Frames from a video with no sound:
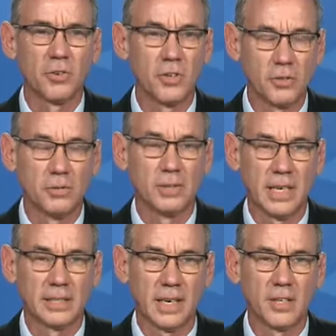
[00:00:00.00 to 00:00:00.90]
assure you,
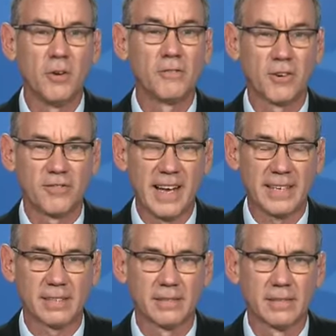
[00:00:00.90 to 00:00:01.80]
and I know for a
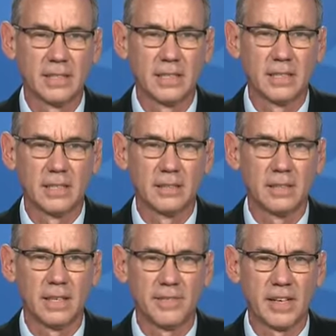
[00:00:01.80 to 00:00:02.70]
fact,
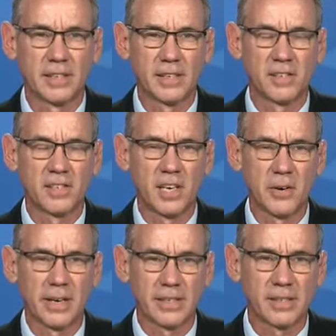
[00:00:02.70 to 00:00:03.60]
that if there's a
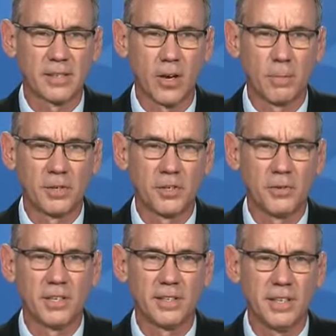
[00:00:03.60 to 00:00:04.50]
serious
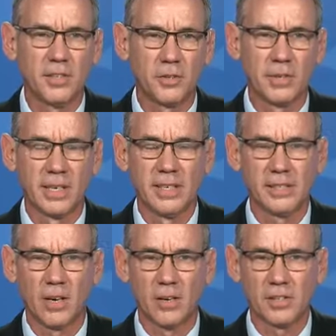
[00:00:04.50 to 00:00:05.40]
opportunity to
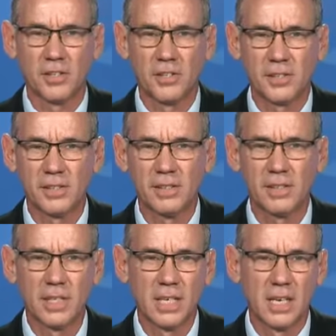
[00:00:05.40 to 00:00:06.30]
release
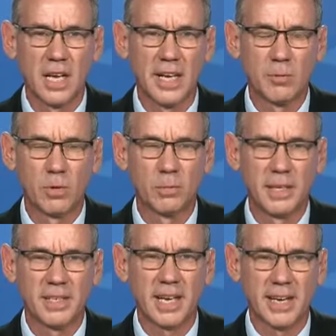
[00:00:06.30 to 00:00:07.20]
hostages, it
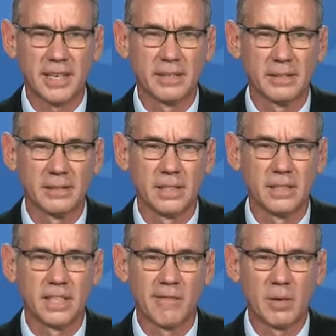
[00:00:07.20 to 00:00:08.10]
will be taken.
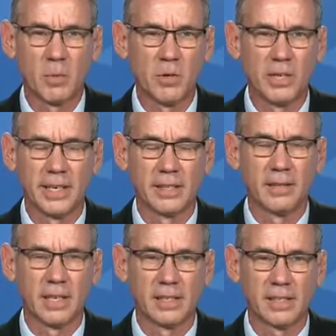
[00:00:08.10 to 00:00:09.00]
Uh, the government won't let
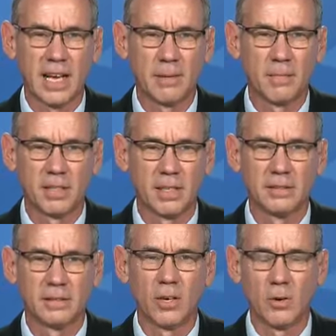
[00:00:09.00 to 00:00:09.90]
it uh, stand
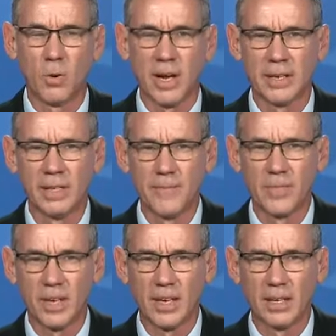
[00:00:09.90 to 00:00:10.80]
uh, go away.
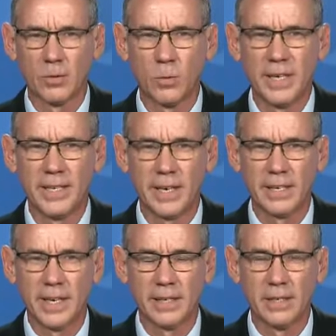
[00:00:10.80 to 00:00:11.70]
Are there uh,
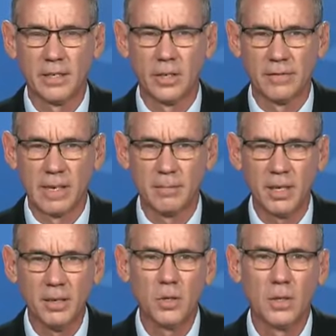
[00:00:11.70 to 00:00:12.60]
specific terms you're November. looking